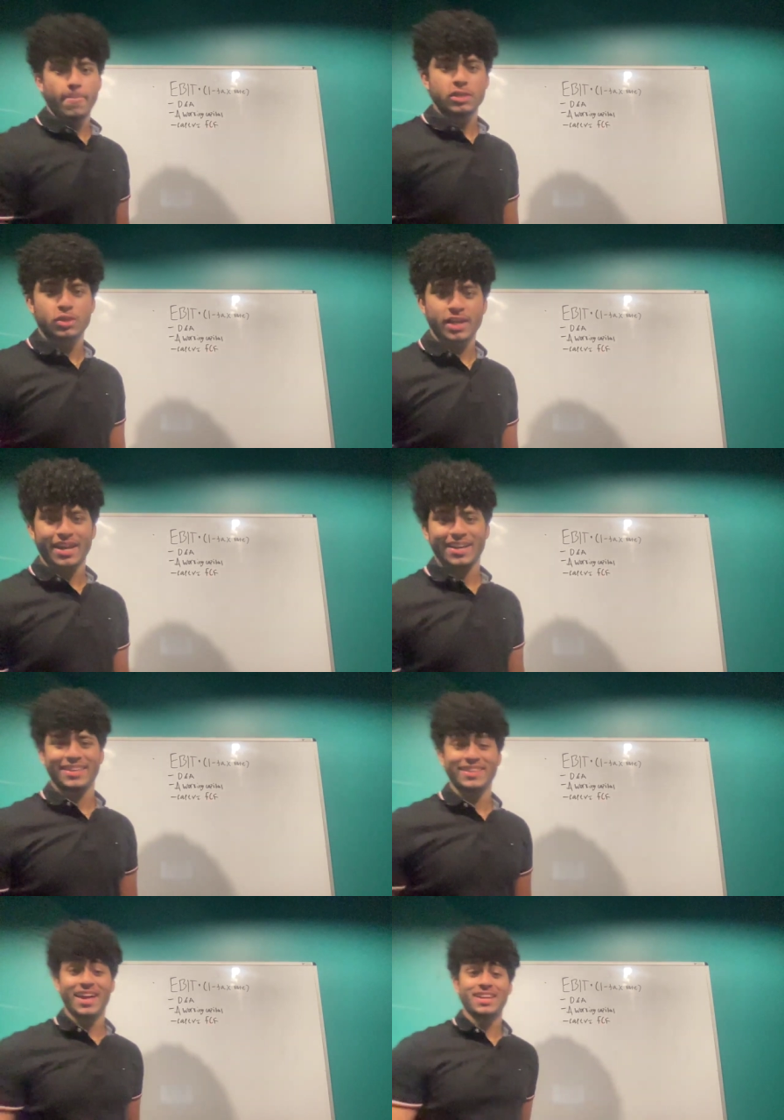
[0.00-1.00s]
So
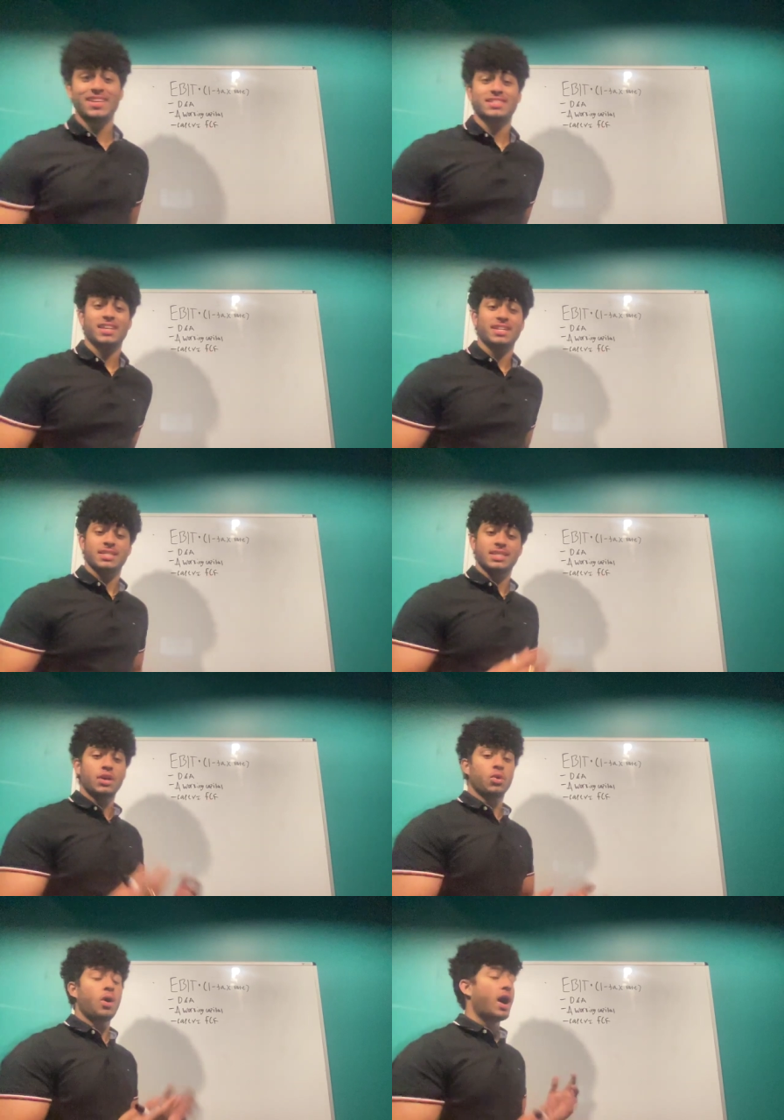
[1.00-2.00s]
yeah, that is a
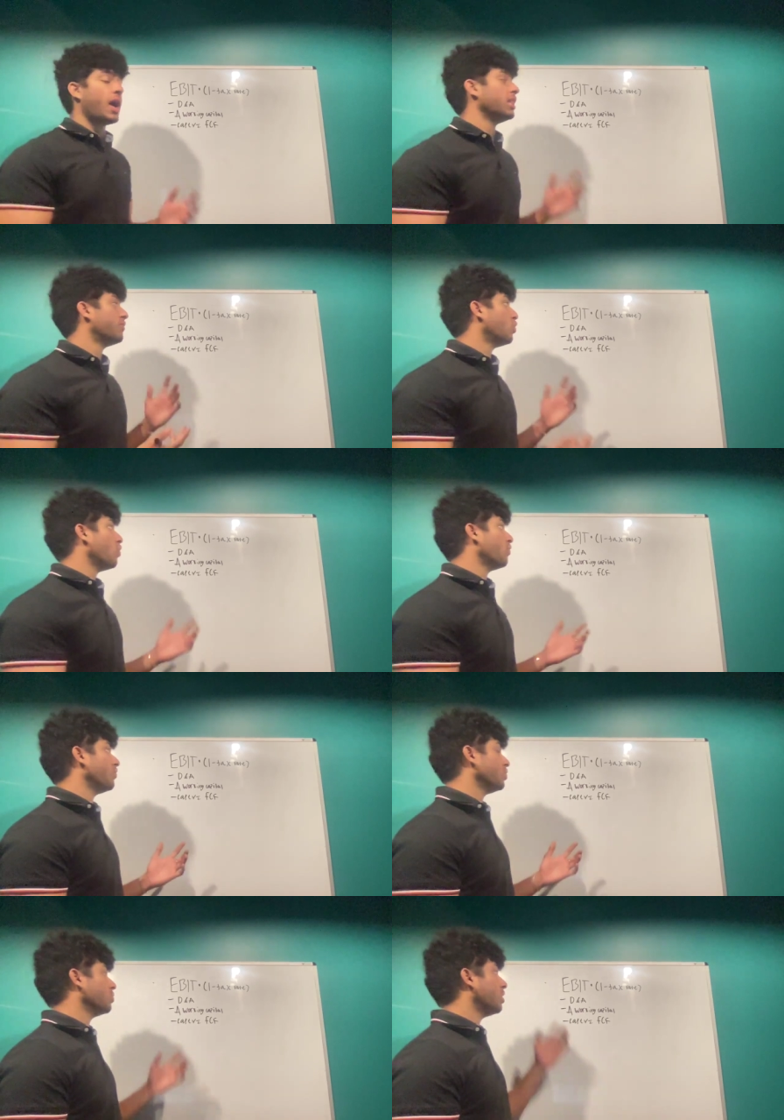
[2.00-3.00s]
general high-level
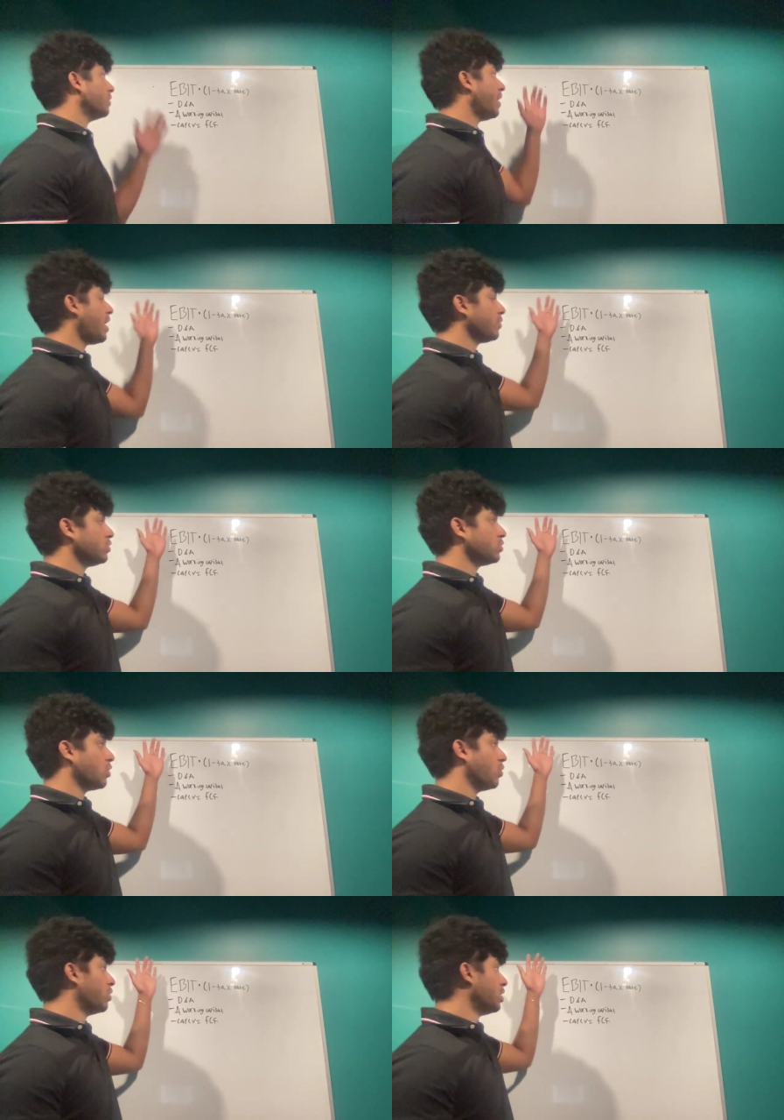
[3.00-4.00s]
overview of how you
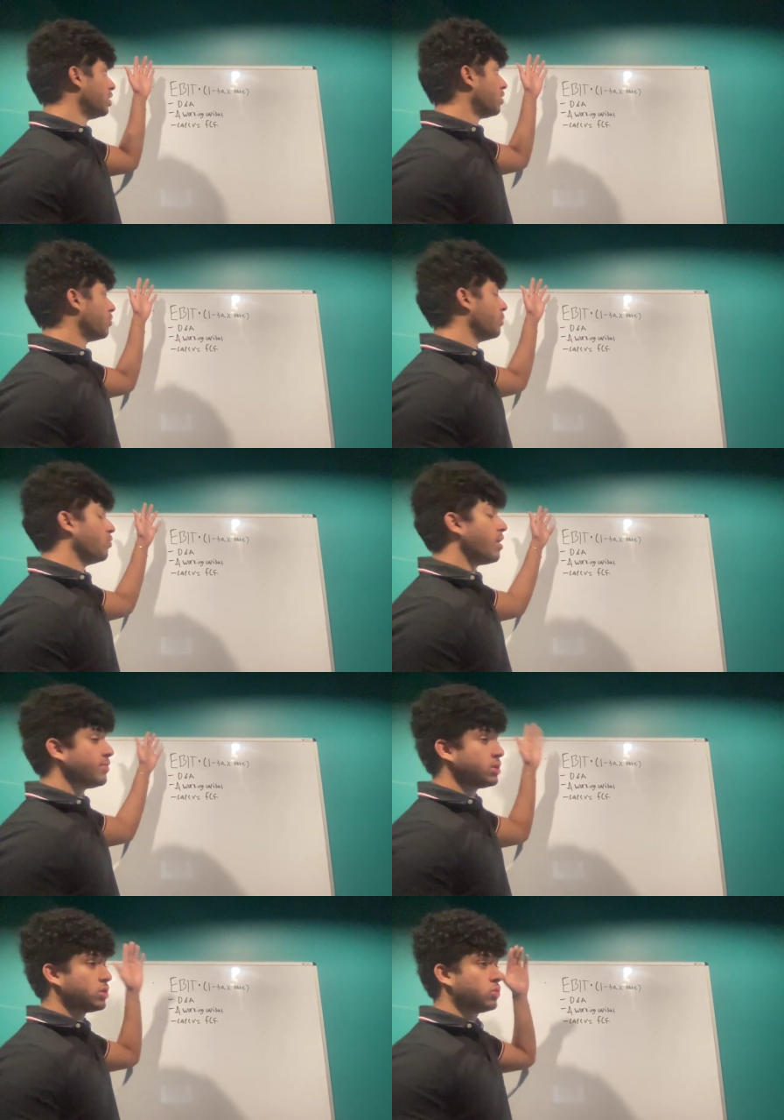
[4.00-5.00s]
go from
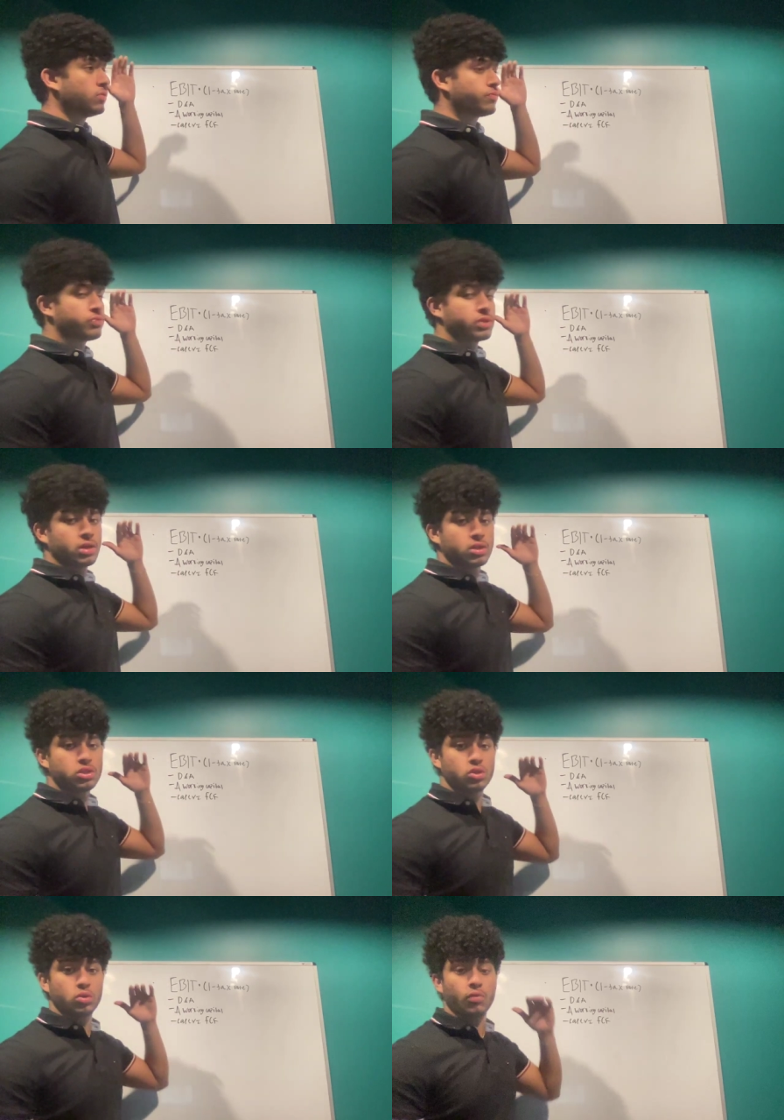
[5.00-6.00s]
revenue
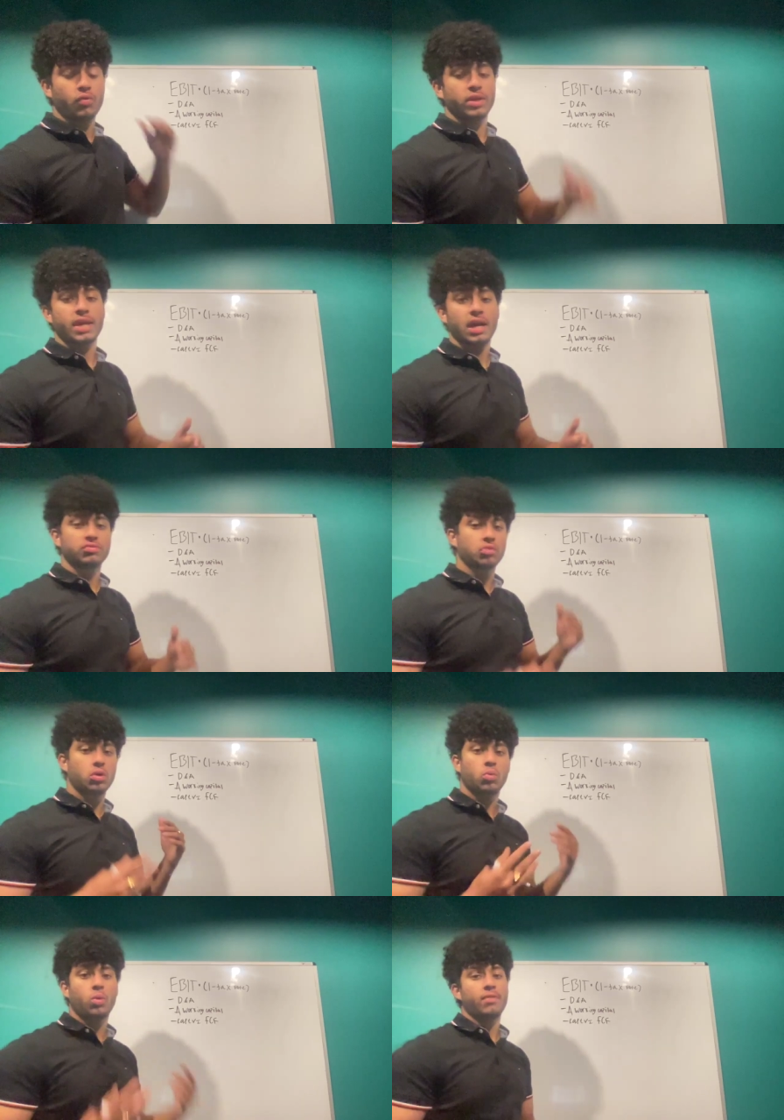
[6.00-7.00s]
to free cash
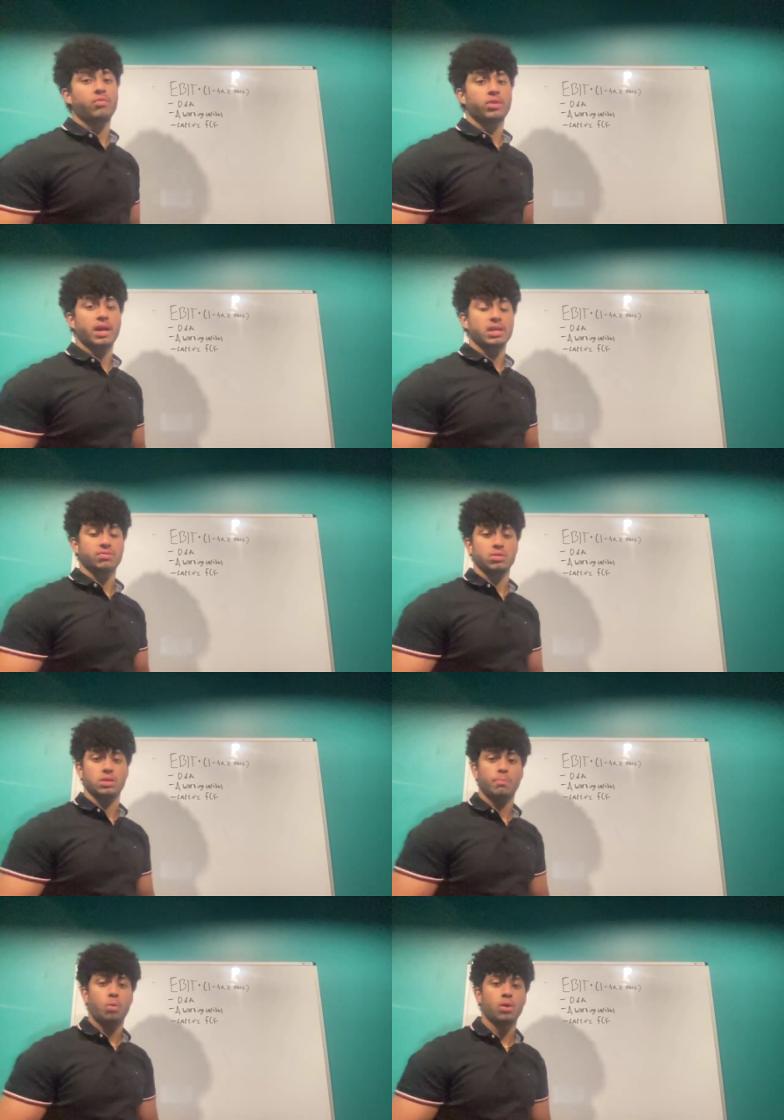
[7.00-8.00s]
flow, why free cash flow is
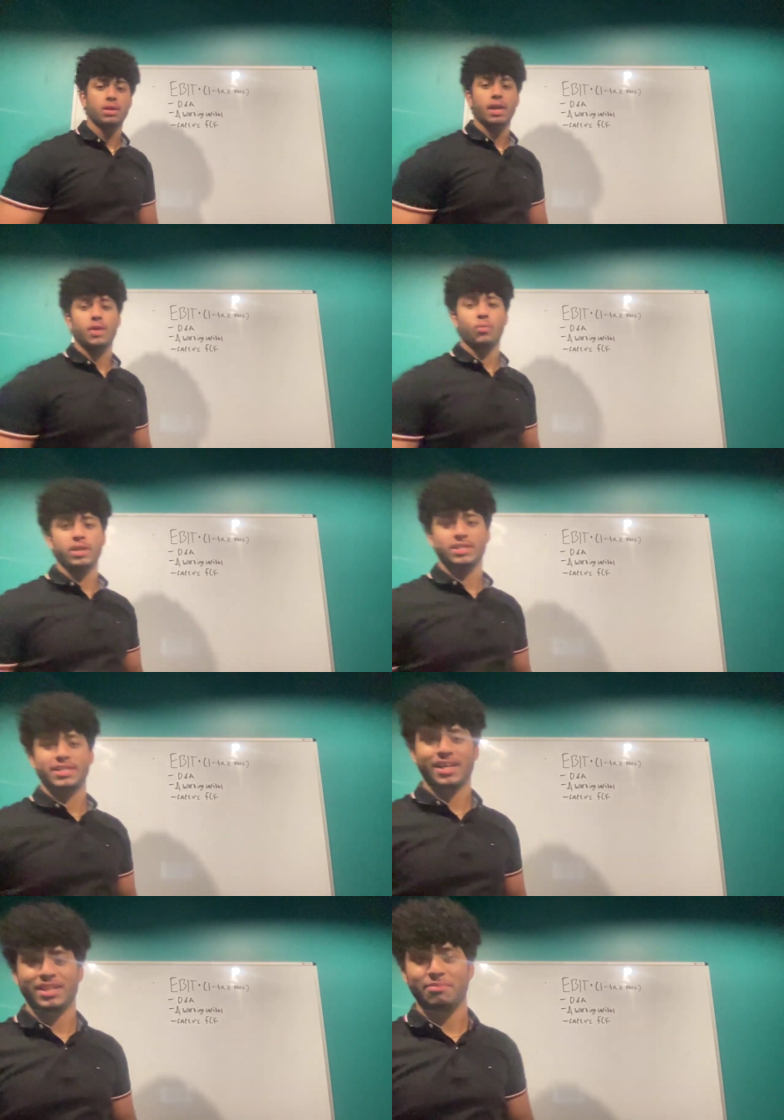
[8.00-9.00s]
important, and what
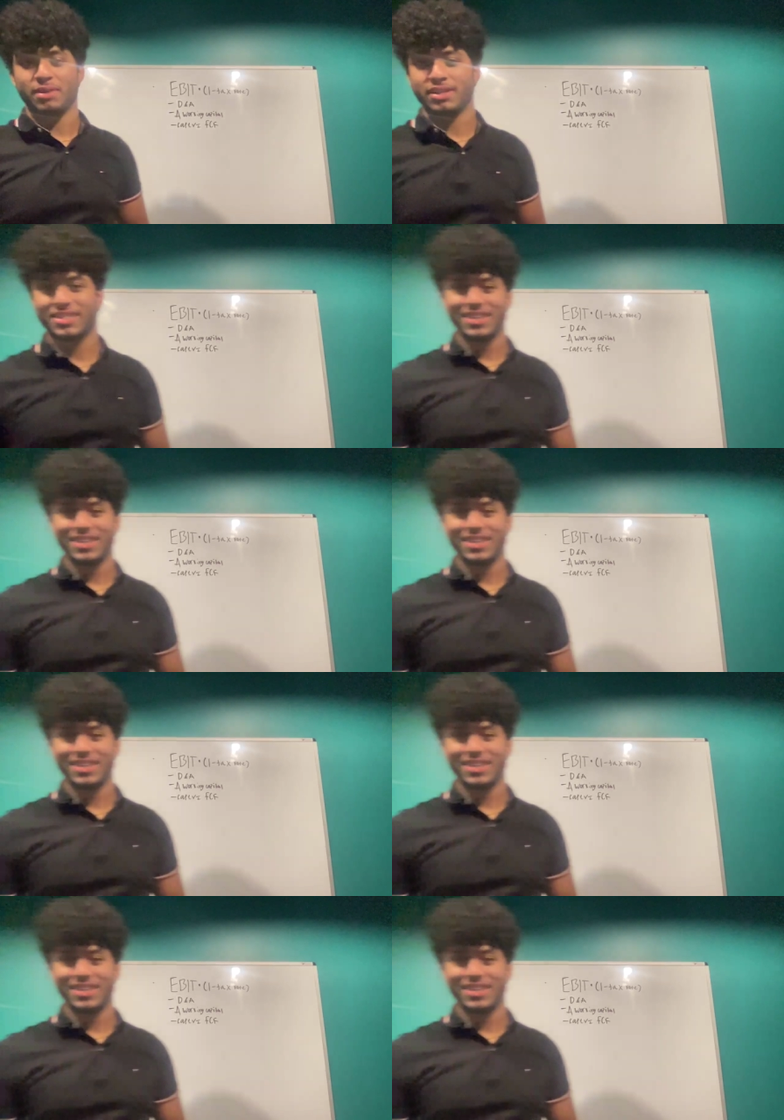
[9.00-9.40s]
exactly it means.